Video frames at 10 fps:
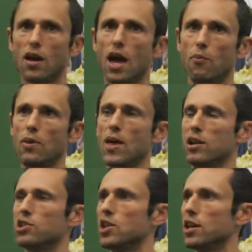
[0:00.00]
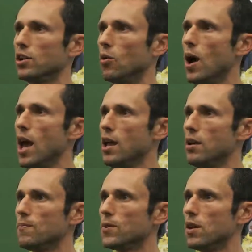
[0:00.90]
And when that is taken
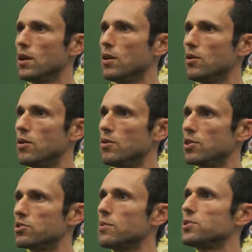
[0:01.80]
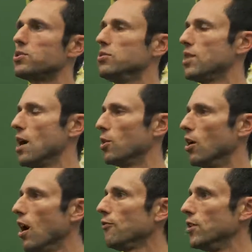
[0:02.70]
away, the substitute that we're
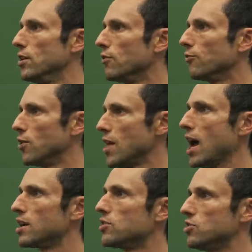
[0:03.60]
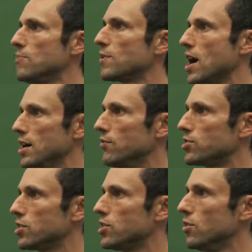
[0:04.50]
offered for that deep kind of
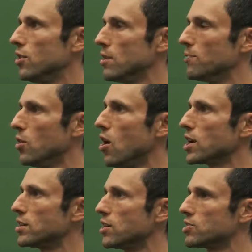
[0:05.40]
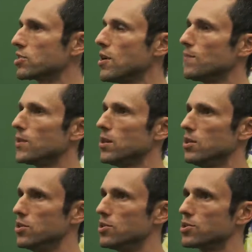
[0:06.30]
security and belongingness
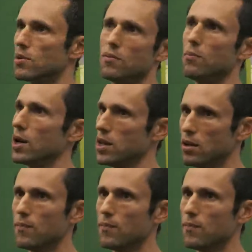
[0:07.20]
is money.